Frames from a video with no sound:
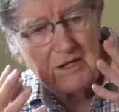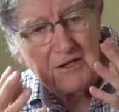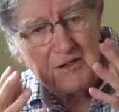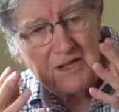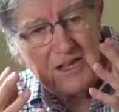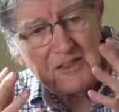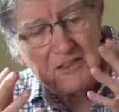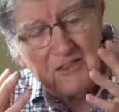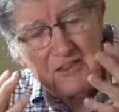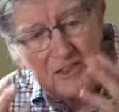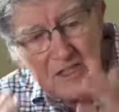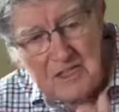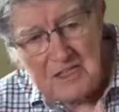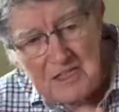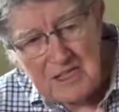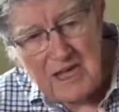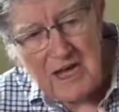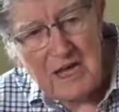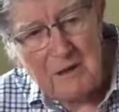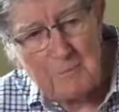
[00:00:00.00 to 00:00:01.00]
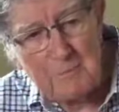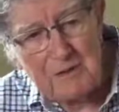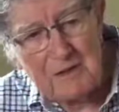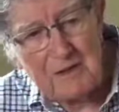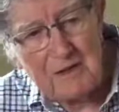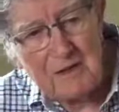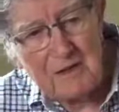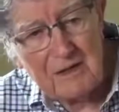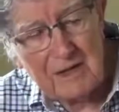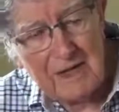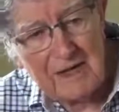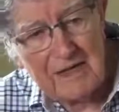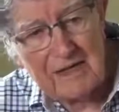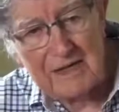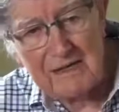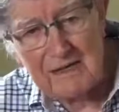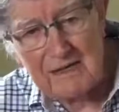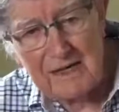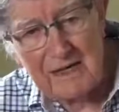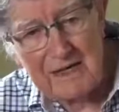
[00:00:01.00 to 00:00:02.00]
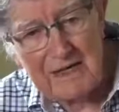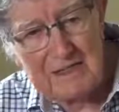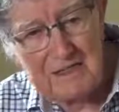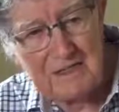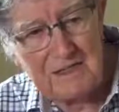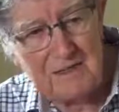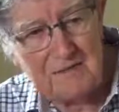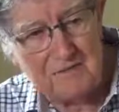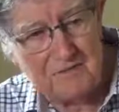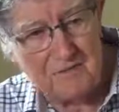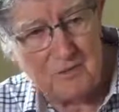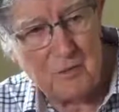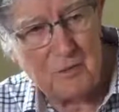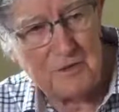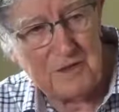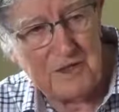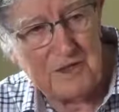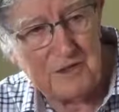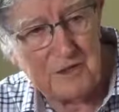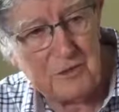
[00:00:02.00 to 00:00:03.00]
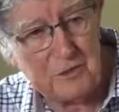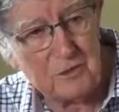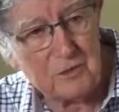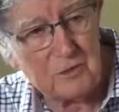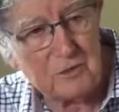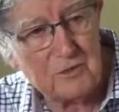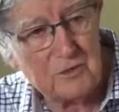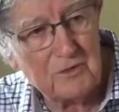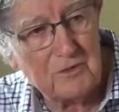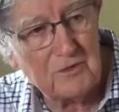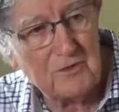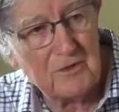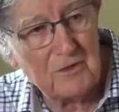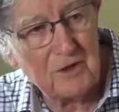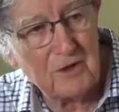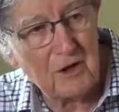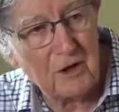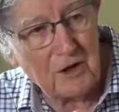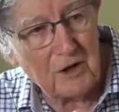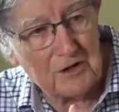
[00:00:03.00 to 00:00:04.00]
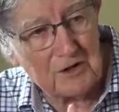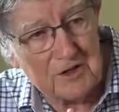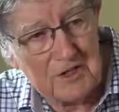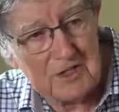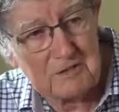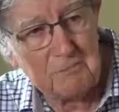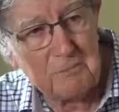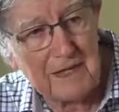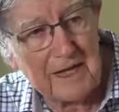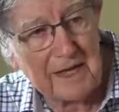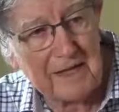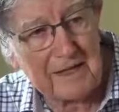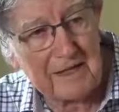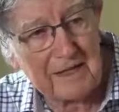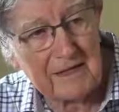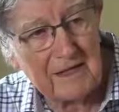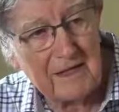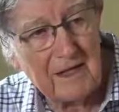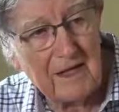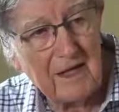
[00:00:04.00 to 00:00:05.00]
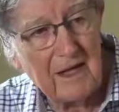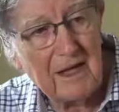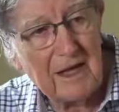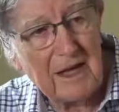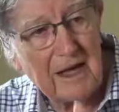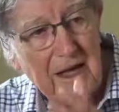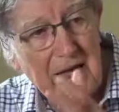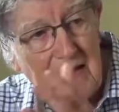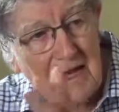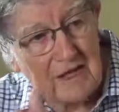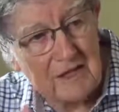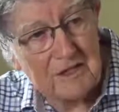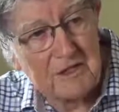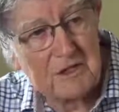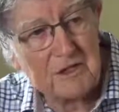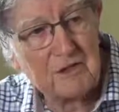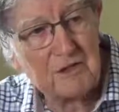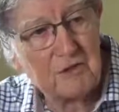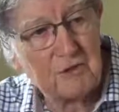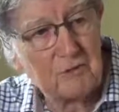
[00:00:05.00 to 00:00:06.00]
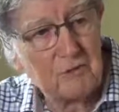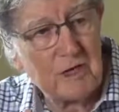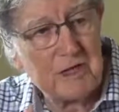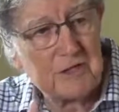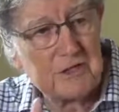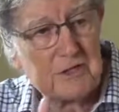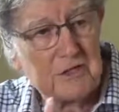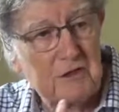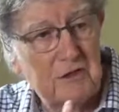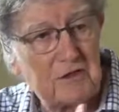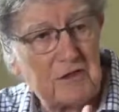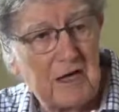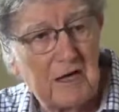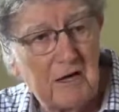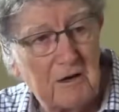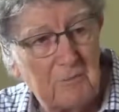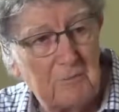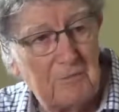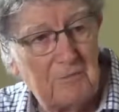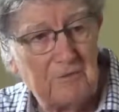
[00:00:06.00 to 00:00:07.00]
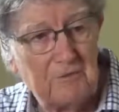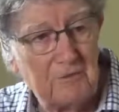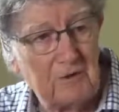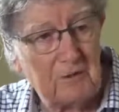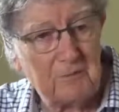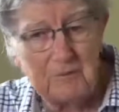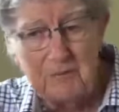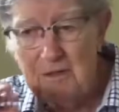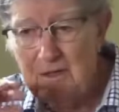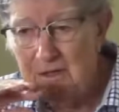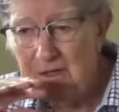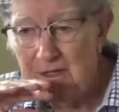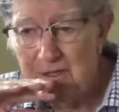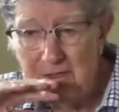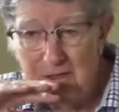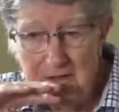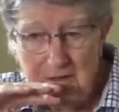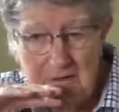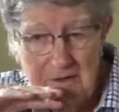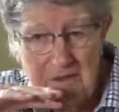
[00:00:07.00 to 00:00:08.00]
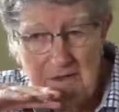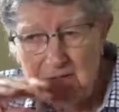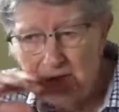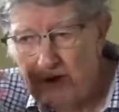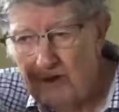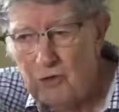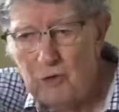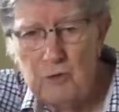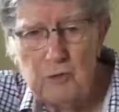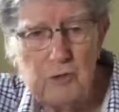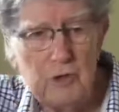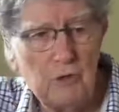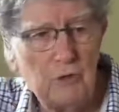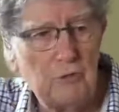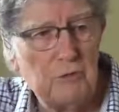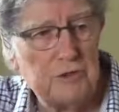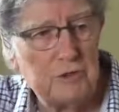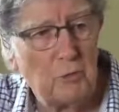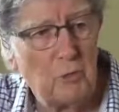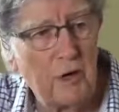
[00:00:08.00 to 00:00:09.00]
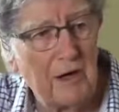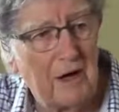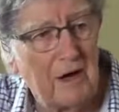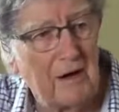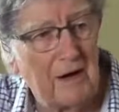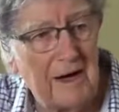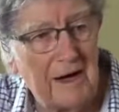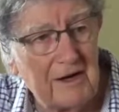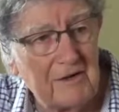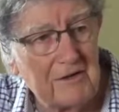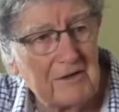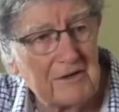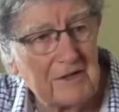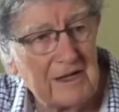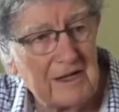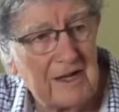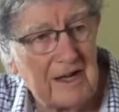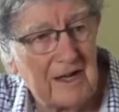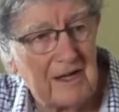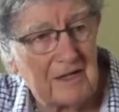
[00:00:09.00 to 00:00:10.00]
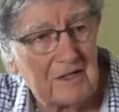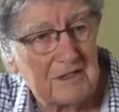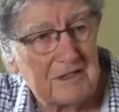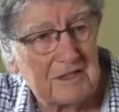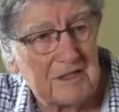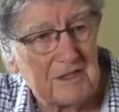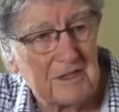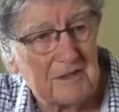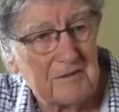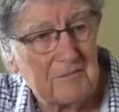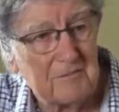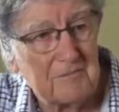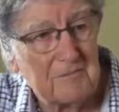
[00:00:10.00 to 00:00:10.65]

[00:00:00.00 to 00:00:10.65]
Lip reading: that this happened like in 1942 on this planet. Extraterrestrial come from who knows where out in the galaxy.